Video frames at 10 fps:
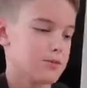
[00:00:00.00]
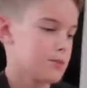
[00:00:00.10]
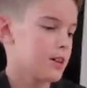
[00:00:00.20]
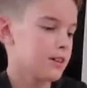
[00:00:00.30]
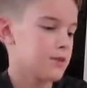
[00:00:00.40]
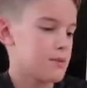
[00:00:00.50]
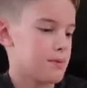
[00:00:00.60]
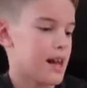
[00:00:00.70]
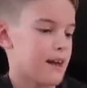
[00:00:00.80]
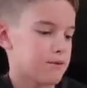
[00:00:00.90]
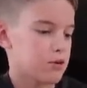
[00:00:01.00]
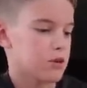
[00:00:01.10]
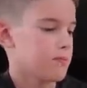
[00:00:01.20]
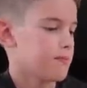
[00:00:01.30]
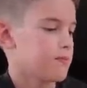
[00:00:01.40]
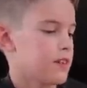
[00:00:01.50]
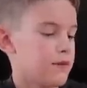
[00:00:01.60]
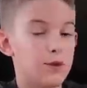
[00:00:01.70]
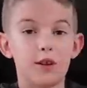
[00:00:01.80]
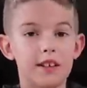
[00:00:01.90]
small of a platform.
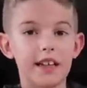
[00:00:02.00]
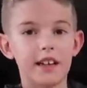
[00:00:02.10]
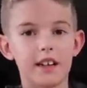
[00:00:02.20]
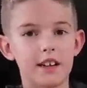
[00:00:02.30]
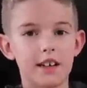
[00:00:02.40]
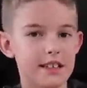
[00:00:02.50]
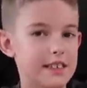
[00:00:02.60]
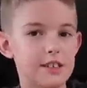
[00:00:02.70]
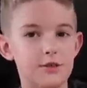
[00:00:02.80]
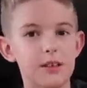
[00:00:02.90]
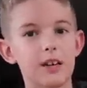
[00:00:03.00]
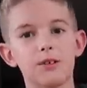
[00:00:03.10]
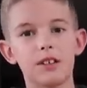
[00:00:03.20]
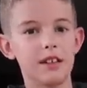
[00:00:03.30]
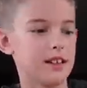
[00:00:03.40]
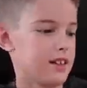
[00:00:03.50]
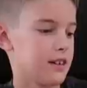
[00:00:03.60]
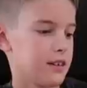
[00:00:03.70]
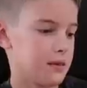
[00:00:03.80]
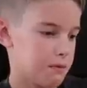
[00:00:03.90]
If it landed on it, either way it would
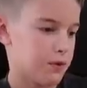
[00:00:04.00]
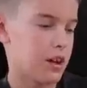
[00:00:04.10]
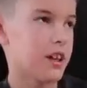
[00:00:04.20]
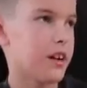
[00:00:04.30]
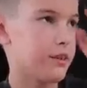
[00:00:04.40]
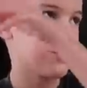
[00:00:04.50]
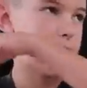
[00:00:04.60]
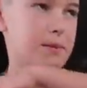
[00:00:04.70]
fall off. So